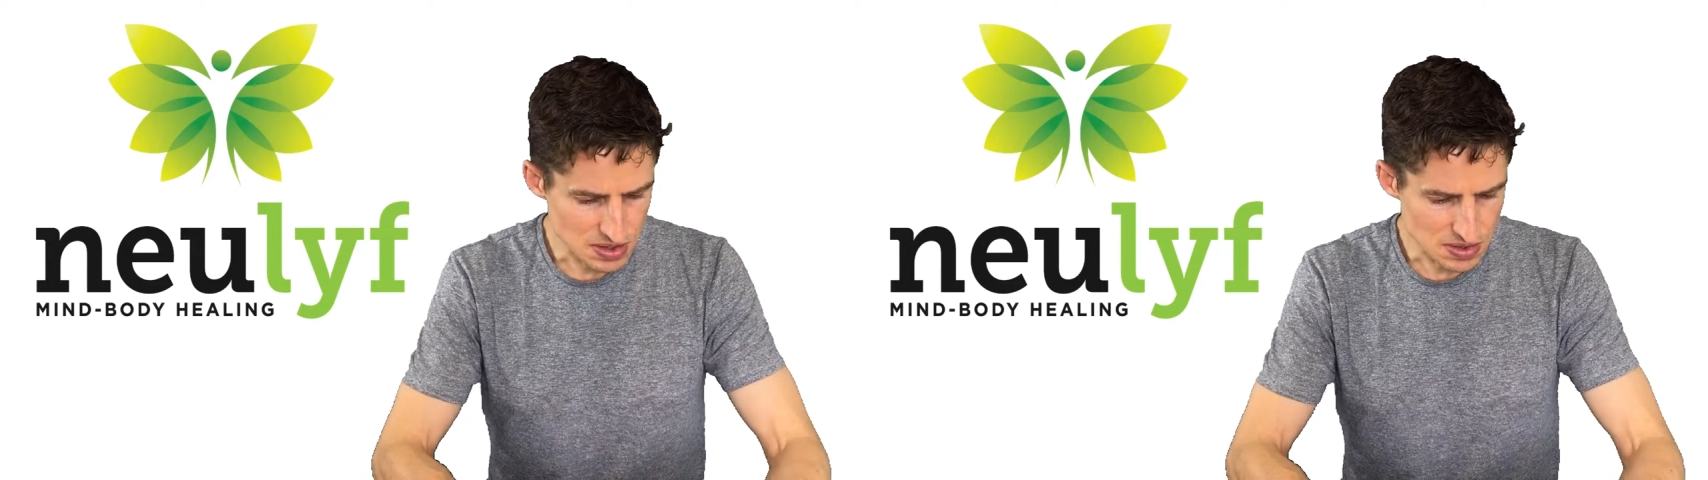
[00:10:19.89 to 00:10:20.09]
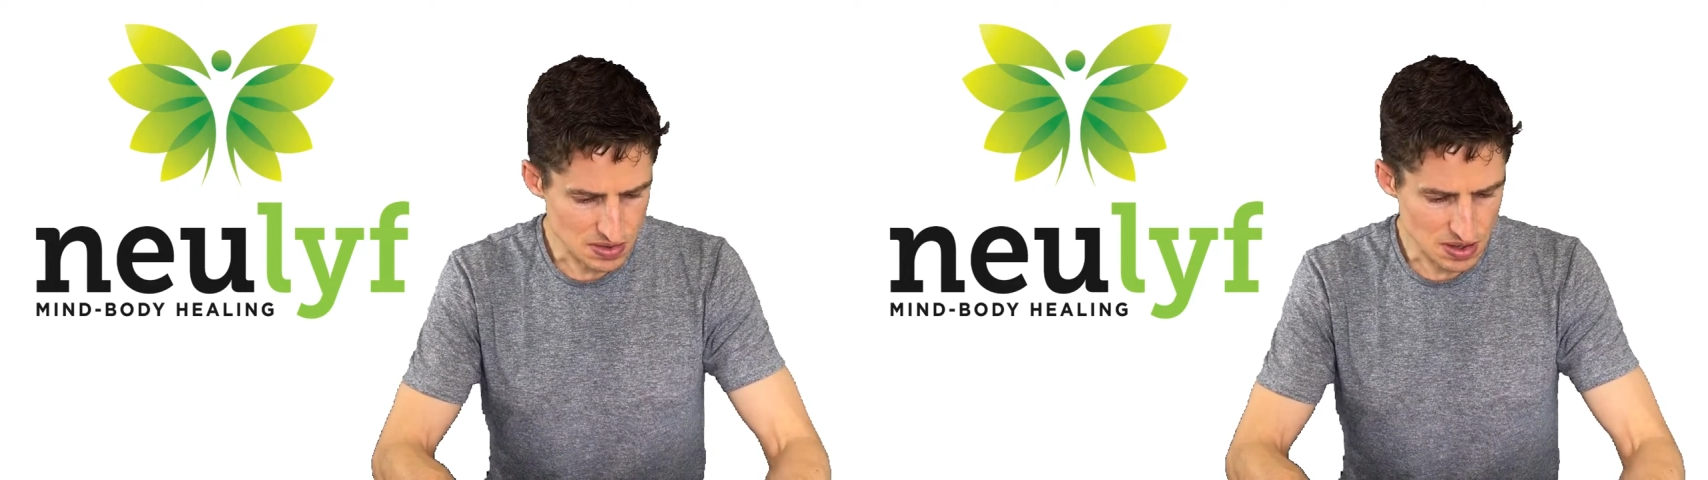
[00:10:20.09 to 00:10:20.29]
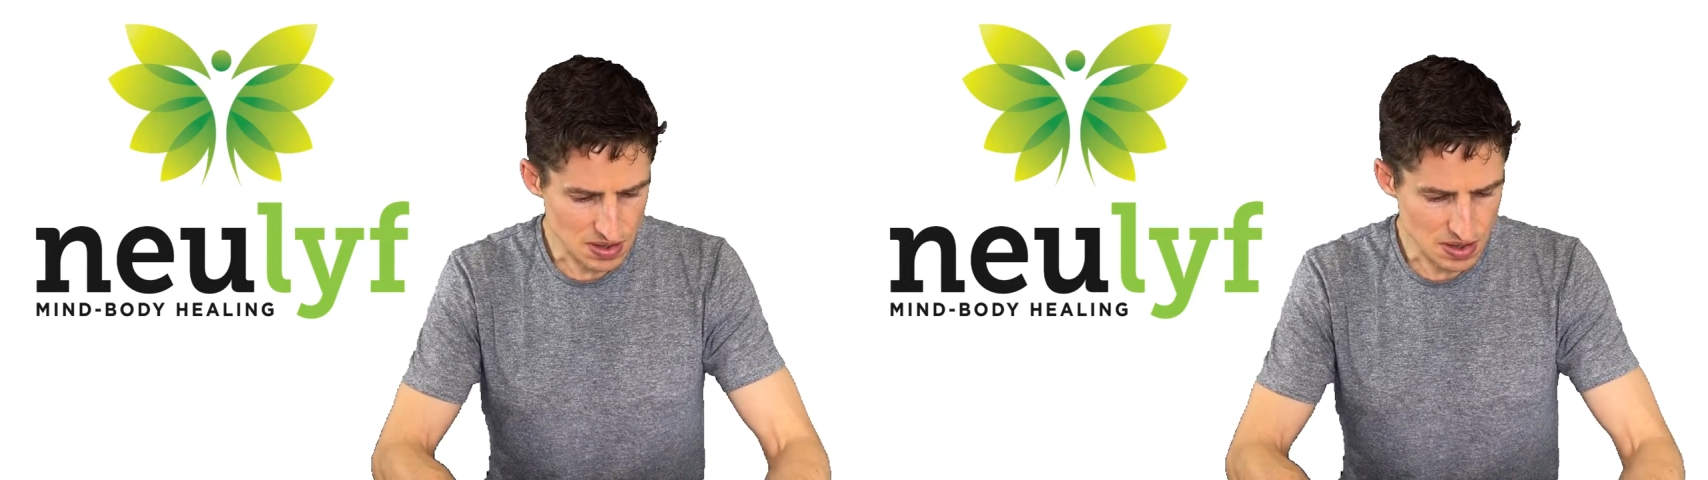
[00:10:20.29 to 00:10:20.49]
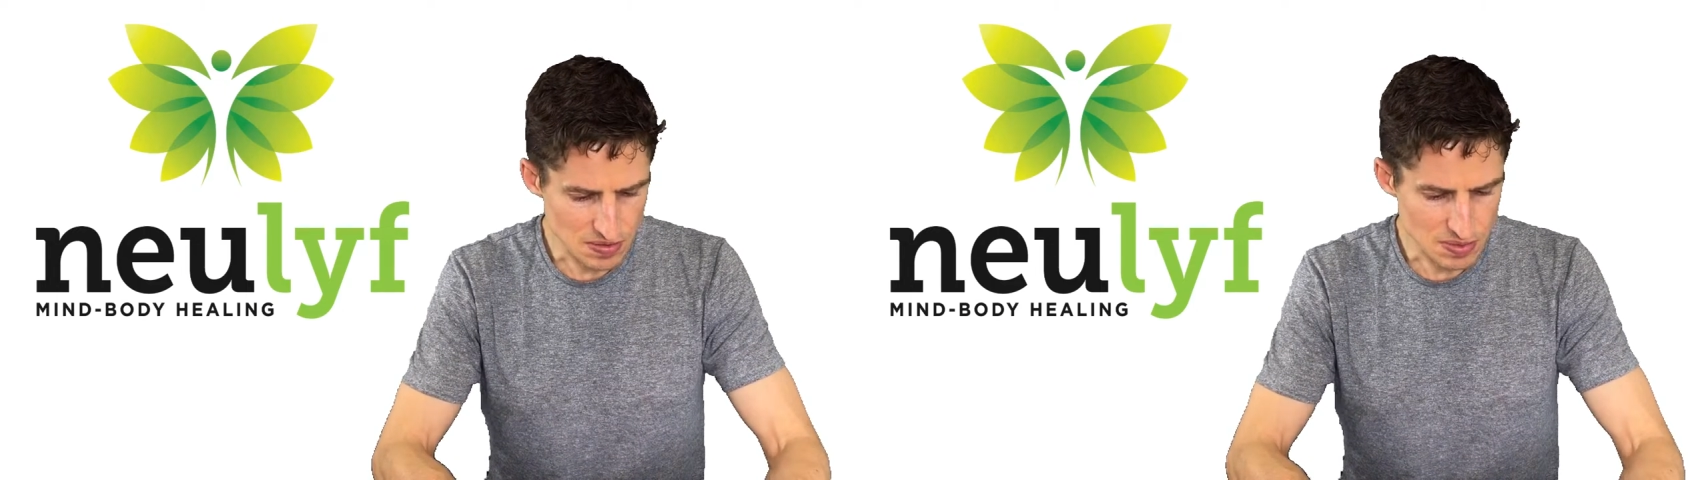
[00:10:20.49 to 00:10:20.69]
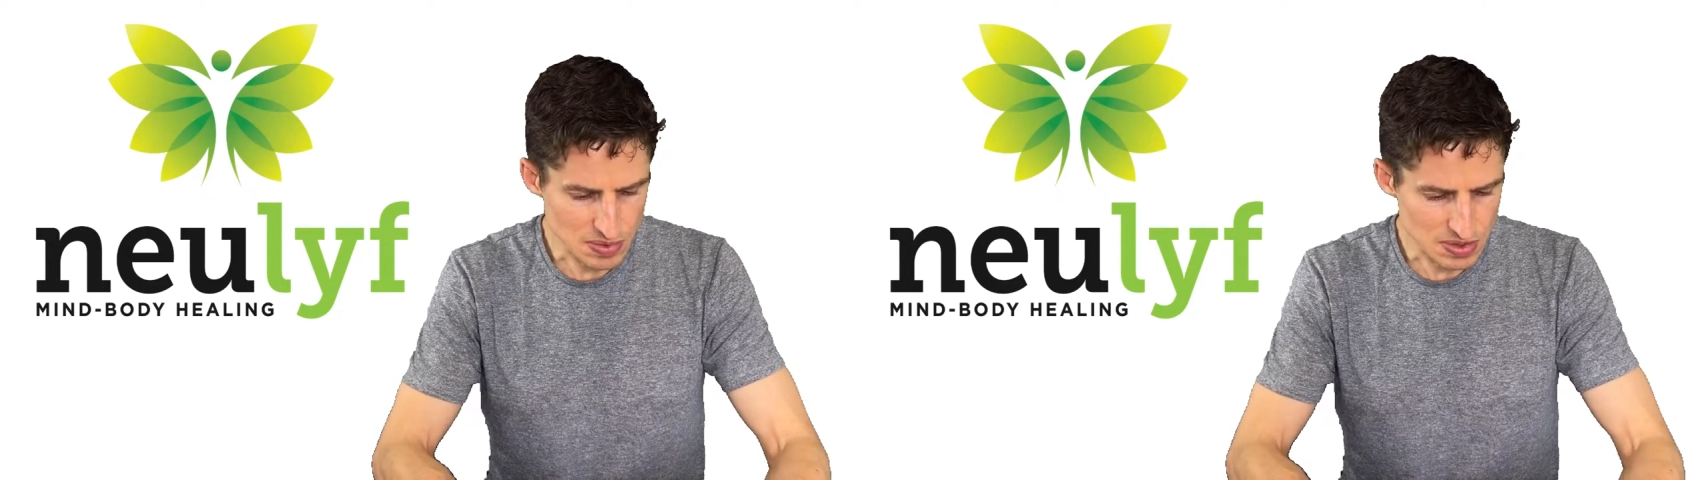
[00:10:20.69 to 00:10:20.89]
I'll have
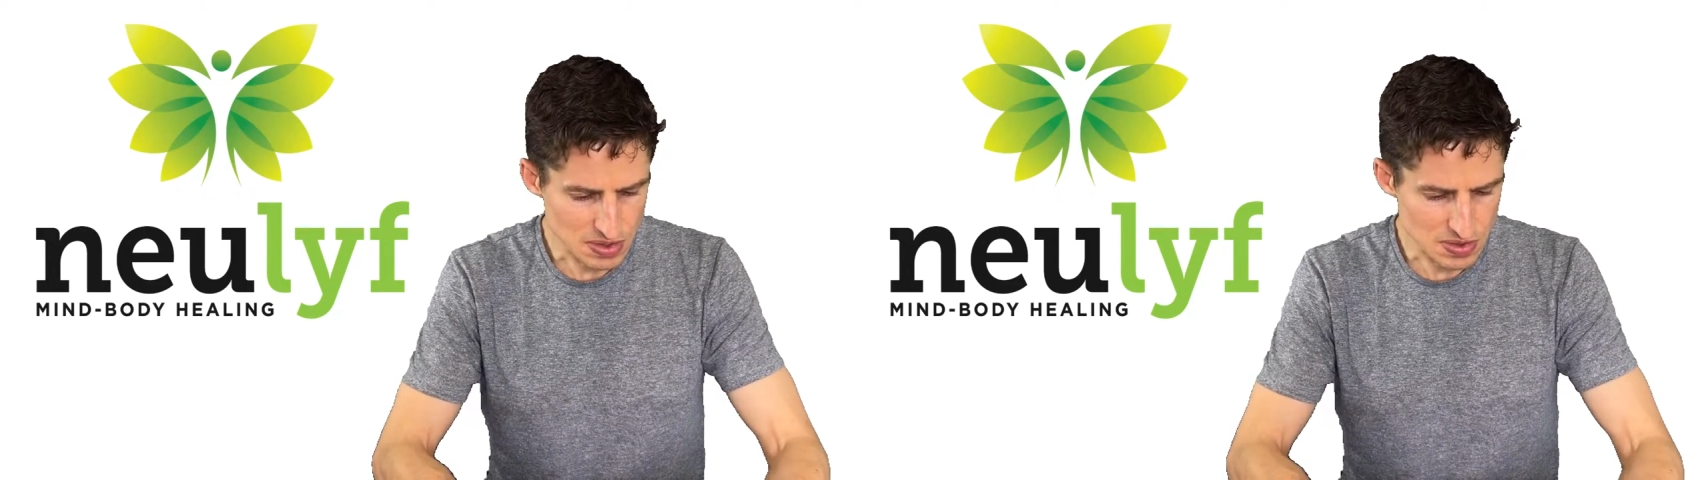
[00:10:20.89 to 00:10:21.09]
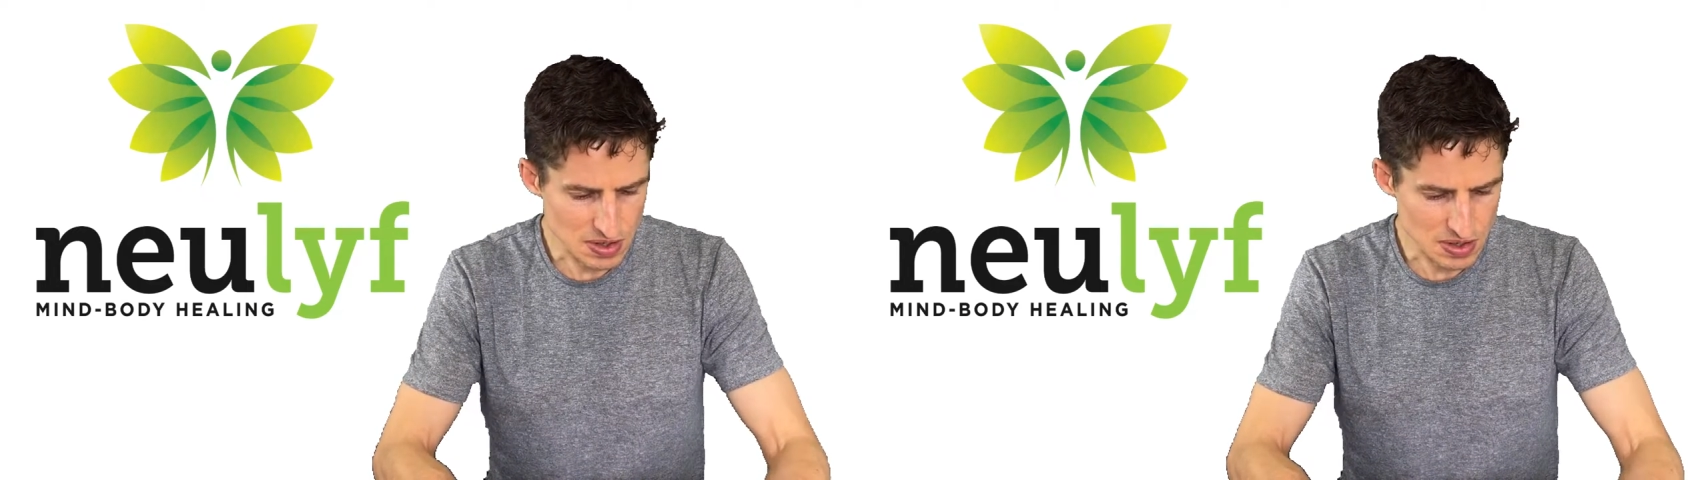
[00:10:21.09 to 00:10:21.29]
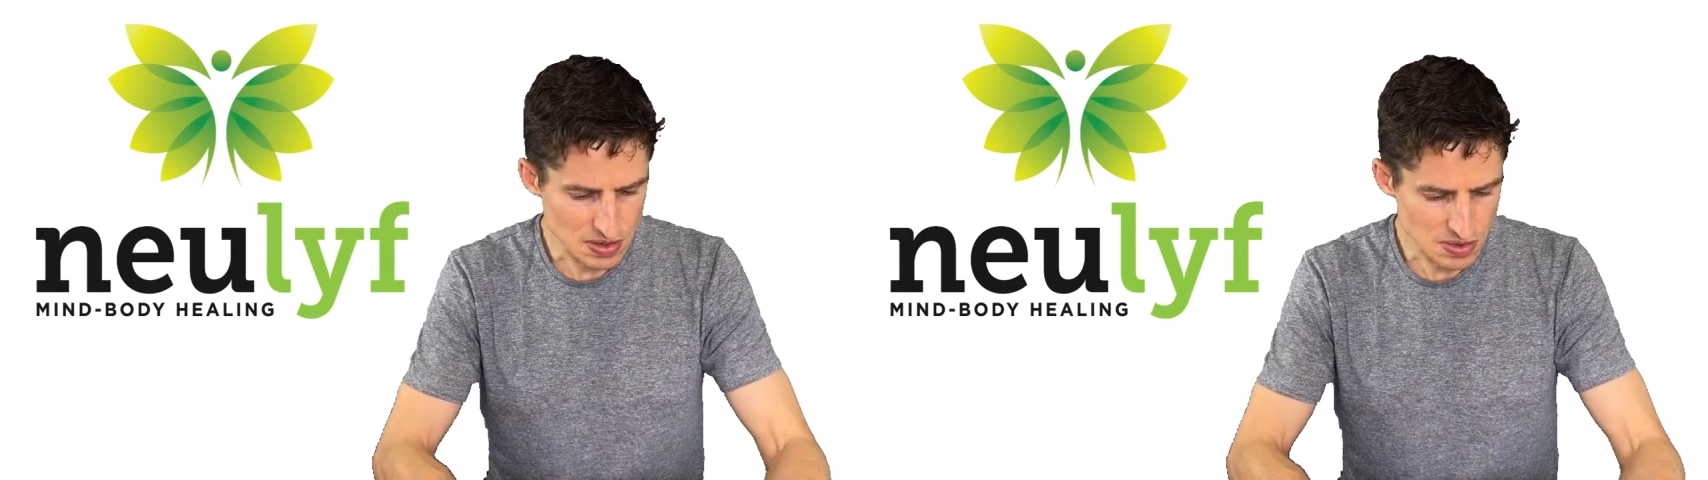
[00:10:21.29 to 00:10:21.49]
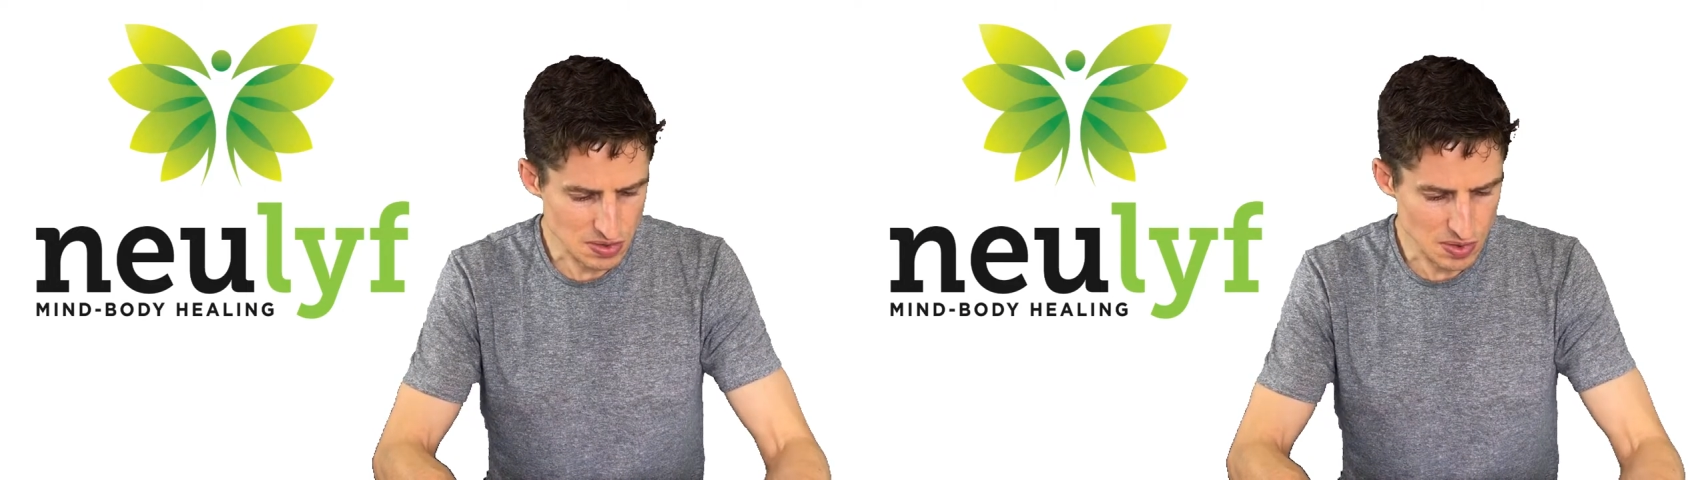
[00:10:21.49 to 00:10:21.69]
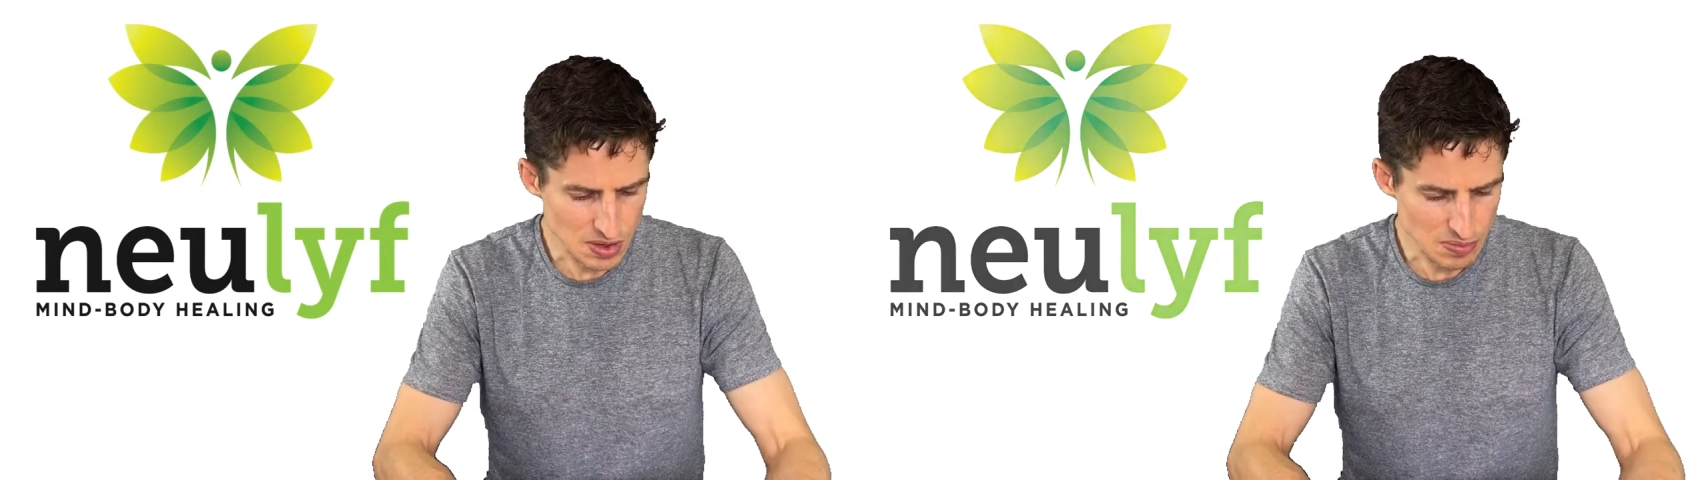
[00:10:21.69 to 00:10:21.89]
them on the screen here as
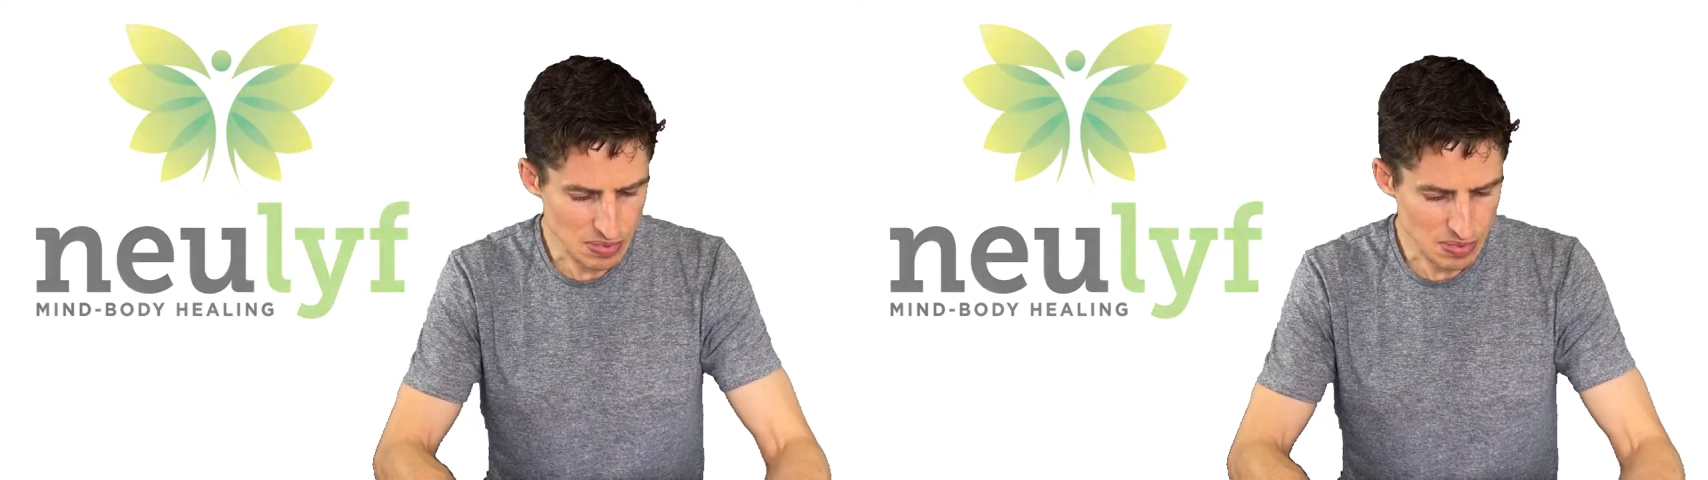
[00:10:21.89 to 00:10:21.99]
well,